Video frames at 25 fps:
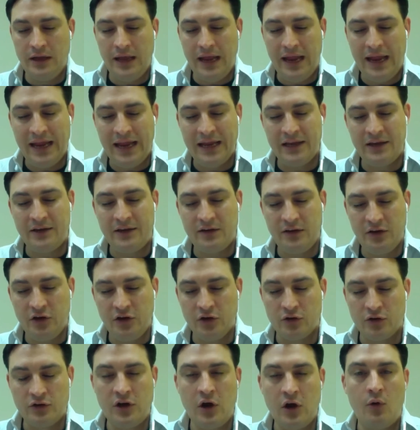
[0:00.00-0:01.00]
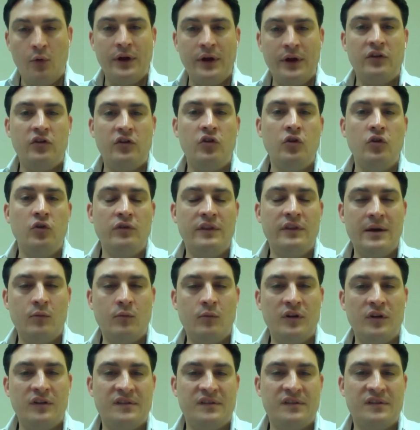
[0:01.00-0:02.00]
and you're going to them
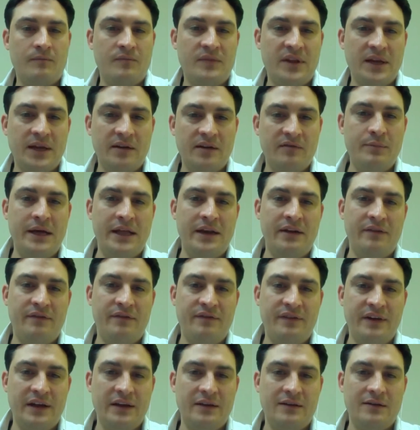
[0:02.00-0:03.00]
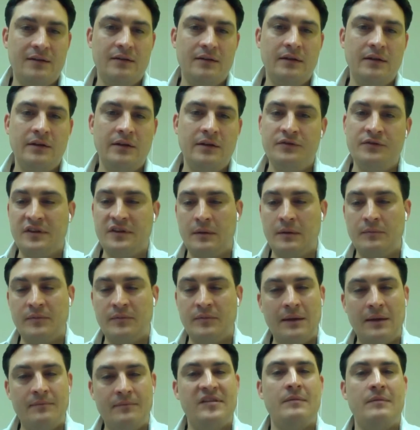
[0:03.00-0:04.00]
with something of benefit. And
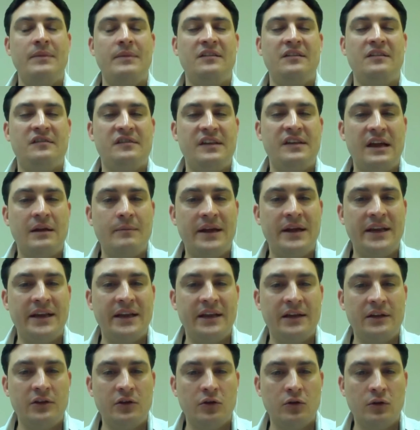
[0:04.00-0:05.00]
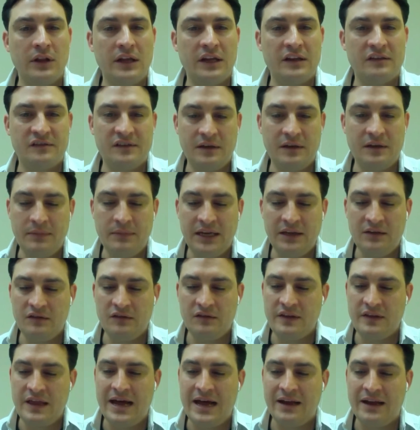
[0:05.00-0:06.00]
sometimes that means segmenting your list. It
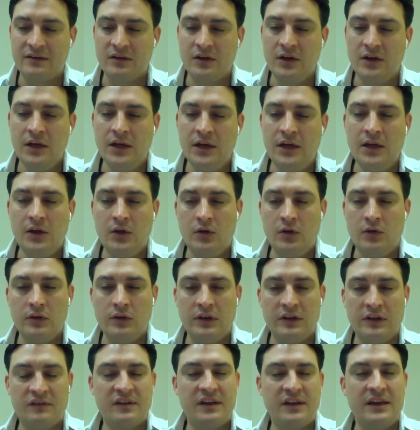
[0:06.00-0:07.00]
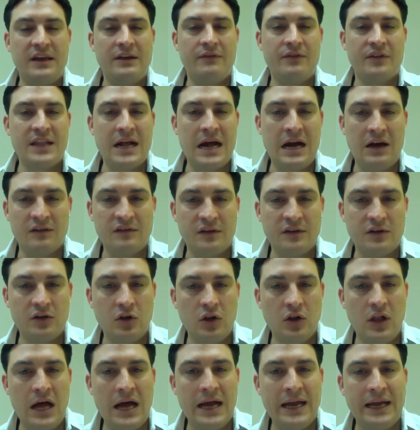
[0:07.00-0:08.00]
means that, let's say you have 1,000
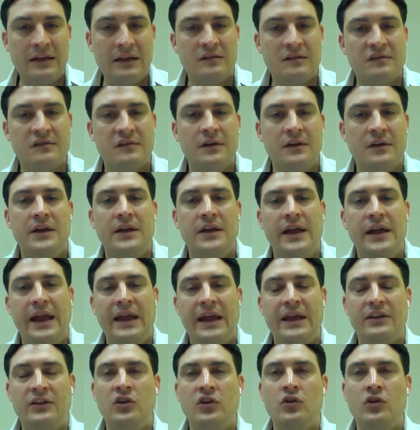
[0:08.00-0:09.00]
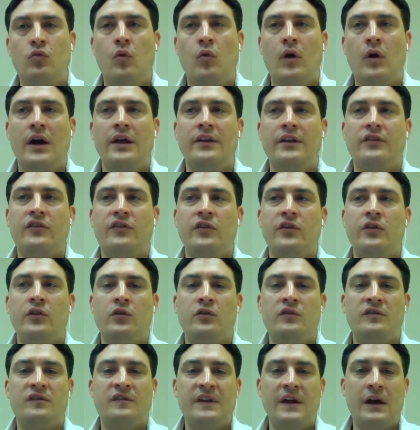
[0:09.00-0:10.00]
clients and you want to
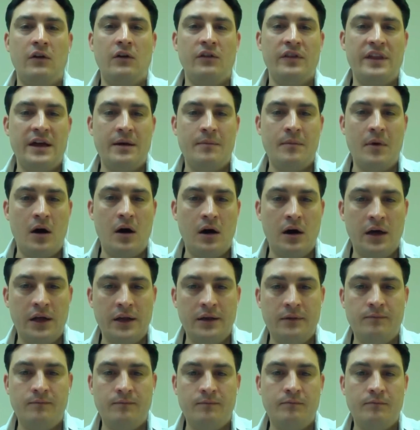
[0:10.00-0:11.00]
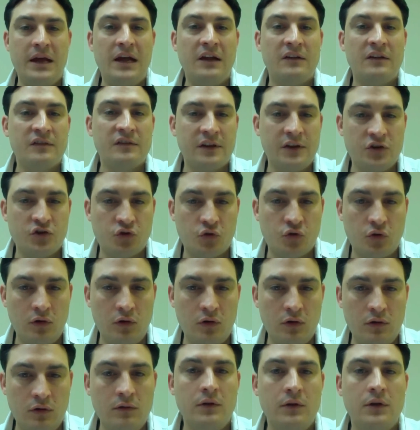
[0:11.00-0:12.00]
sell them on pest
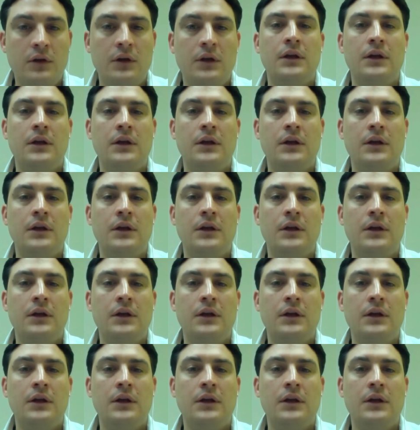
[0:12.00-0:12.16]
control.